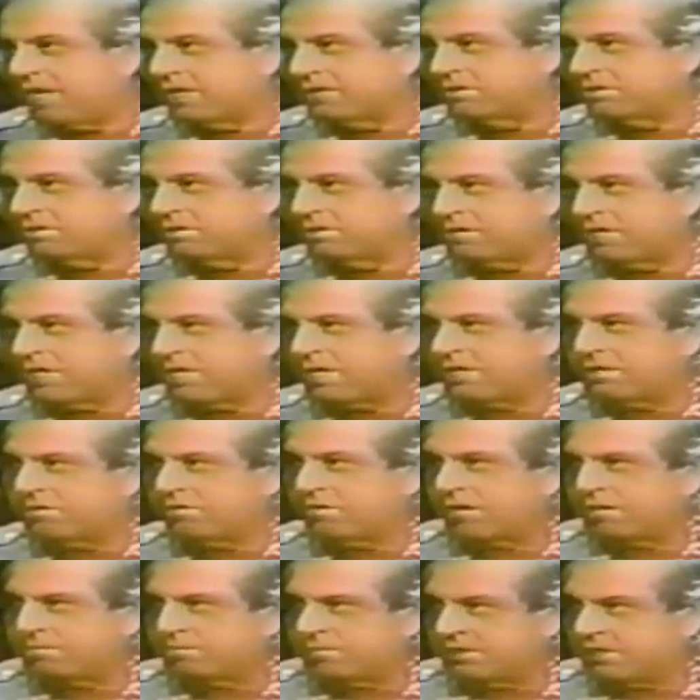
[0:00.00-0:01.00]
so they had
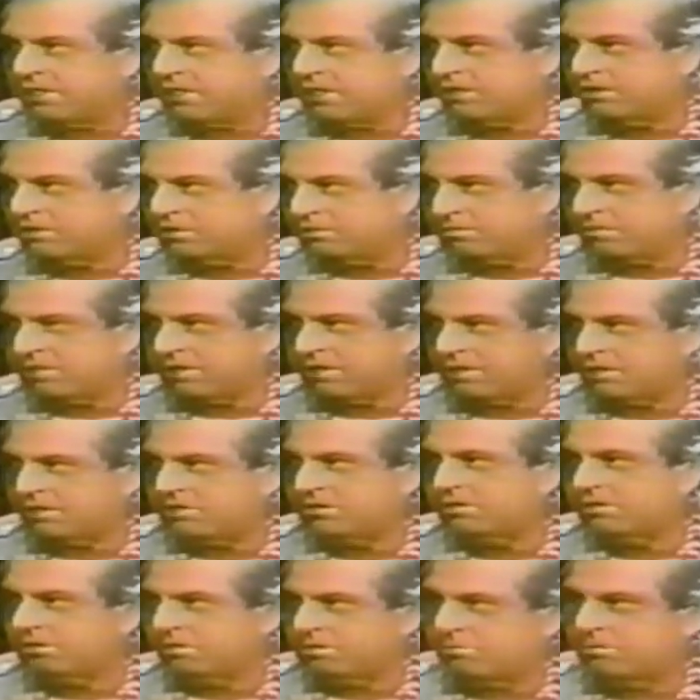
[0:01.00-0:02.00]
grabbed the keys immediately
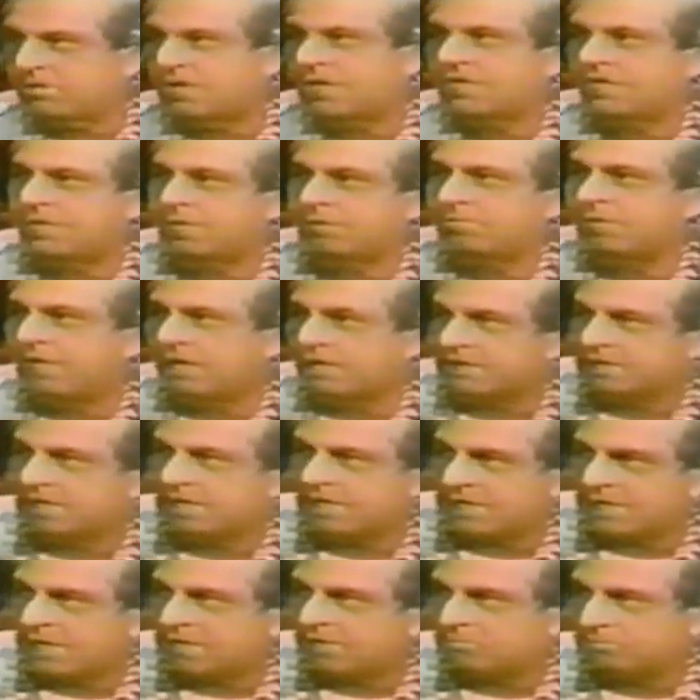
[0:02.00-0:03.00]
so that when I came back down,
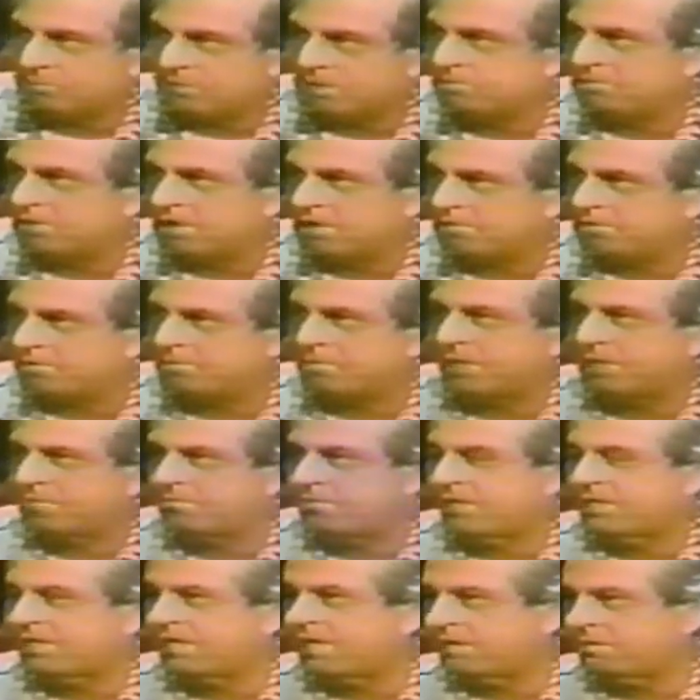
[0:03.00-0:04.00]
I wouldn't be able to make my
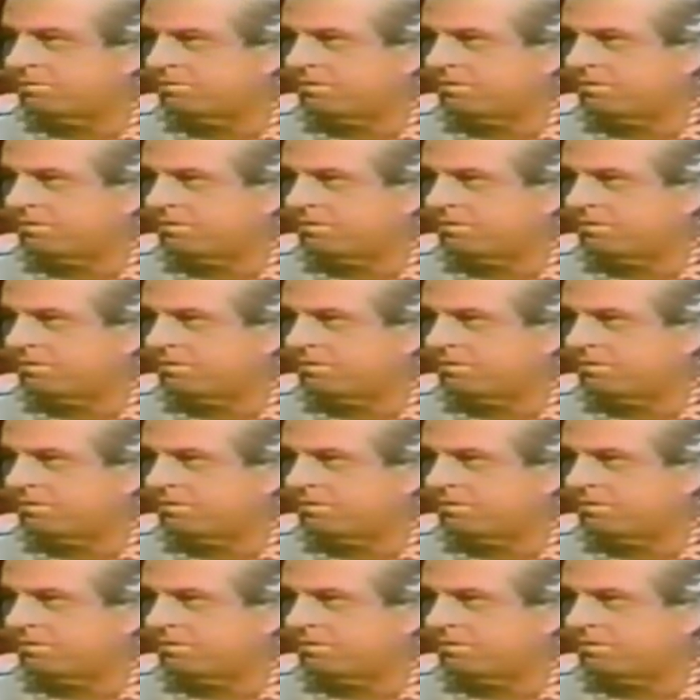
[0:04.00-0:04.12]
getaway.